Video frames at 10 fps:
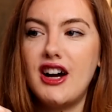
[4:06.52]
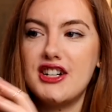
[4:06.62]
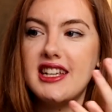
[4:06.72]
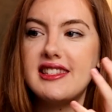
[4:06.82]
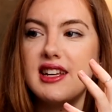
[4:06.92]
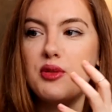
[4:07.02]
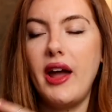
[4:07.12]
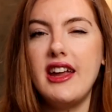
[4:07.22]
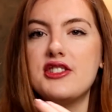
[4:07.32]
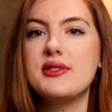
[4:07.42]
artistic
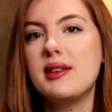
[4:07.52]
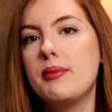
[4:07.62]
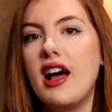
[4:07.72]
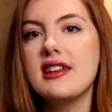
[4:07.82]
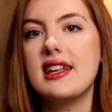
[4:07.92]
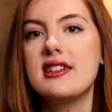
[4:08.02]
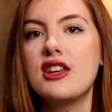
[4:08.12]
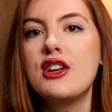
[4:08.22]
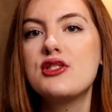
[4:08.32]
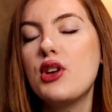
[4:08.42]
way to symbolize it.
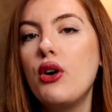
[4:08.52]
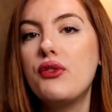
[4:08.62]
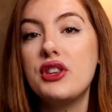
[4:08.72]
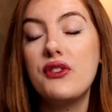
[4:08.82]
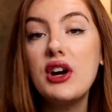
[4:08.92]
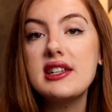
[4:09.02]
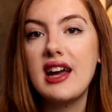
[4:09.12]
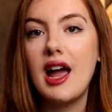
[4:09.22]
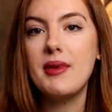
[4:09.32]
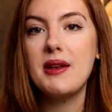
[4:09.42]
So for the first
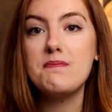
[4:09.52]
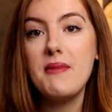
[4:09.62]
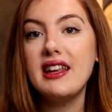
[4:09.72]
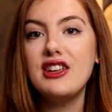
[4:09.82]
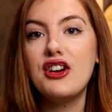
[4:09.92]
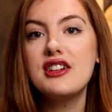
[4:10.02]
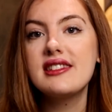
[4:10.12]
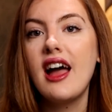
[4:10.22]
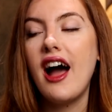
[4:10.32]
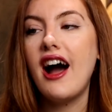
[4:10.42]
time in many
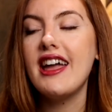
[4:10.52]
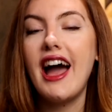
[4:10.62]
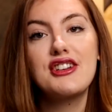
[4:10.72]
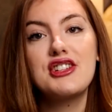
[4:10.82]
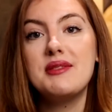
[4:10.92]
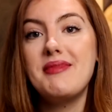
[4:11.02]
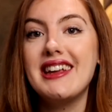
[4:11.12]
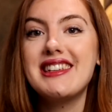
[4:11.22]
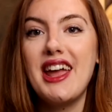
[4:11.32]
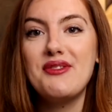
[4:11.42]
years, I actually
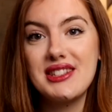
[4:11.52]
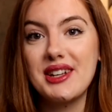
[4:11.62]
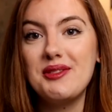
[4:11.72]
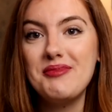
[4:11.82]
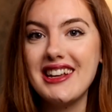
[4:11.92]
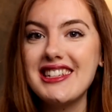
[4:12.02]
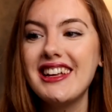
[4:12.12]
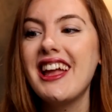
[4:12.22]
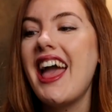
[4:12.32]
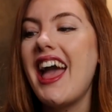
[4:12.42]
made a physical painting,